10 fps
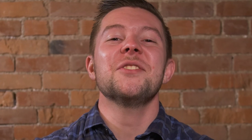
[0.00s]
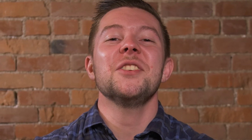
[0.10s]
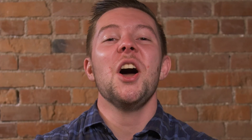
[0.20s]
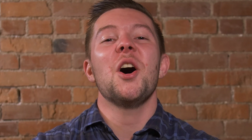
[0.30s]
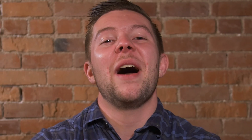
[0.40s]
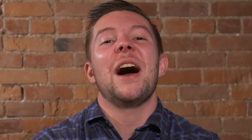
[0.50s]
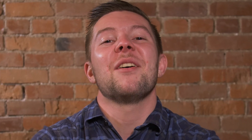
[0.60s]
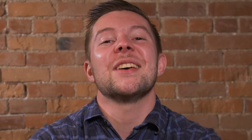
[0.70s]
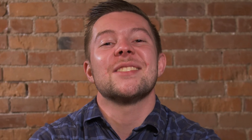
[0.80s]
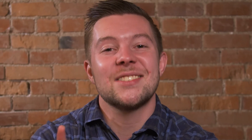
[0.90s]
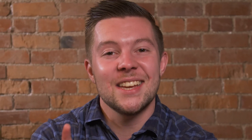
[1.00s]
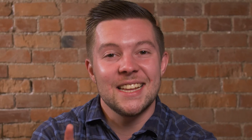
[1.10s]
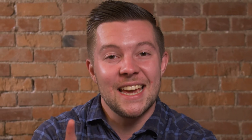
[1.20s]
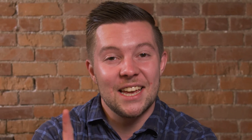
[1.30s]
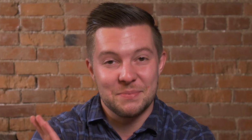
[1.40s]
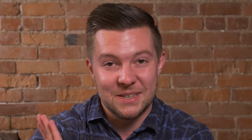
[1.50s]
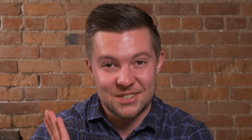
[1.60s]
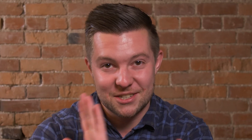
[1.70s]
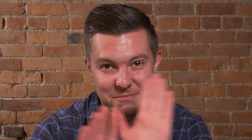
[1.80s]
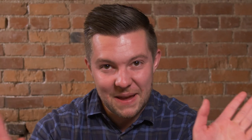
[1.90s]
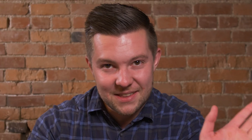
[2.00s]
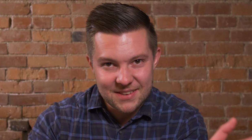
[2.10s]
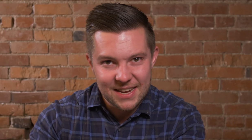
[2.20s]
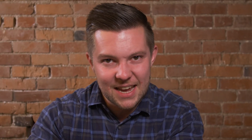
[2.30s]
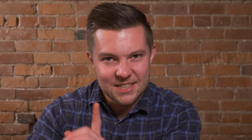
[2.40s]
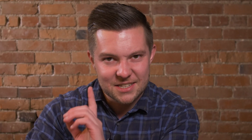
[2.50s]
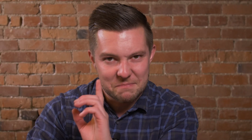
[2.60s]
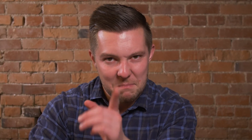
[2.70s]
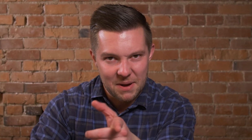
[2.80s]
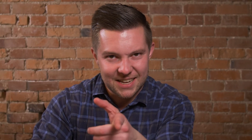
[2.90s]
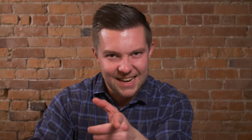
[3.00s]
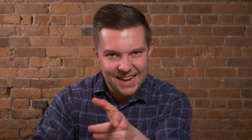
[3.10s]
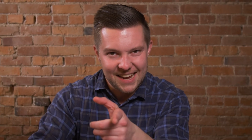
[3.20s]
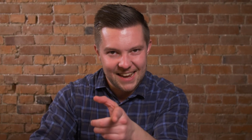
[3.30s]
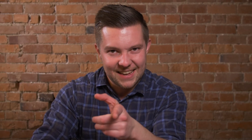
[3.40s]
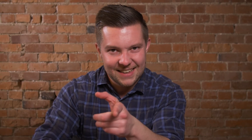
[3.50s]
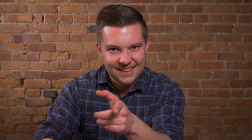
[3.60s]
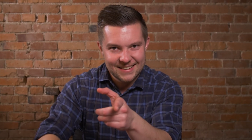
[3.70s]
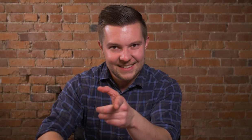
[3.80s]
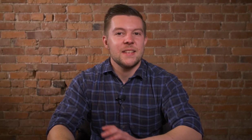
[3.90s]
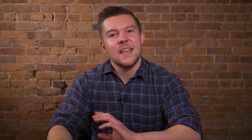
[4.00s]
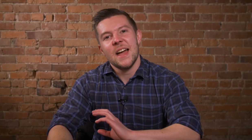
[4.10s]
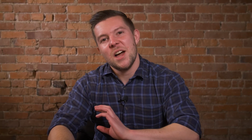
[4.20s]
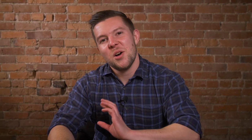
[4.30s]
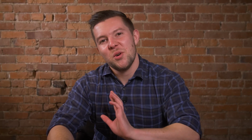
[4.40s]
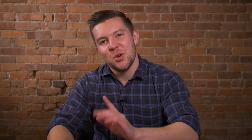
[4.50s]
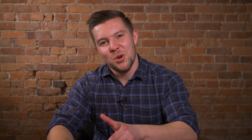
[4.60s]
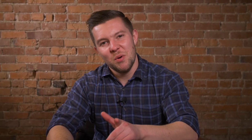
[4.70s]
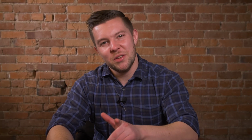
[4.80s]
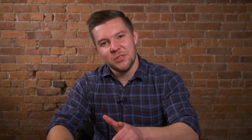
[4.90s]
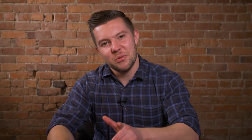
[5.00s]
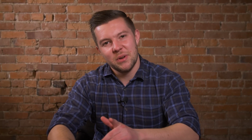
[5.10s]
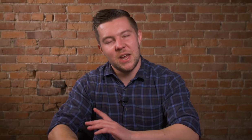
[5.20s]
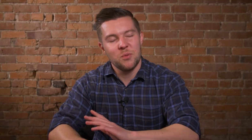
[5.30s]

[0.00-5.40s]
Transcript: to know how the city has been spending its money? Now, who wants to read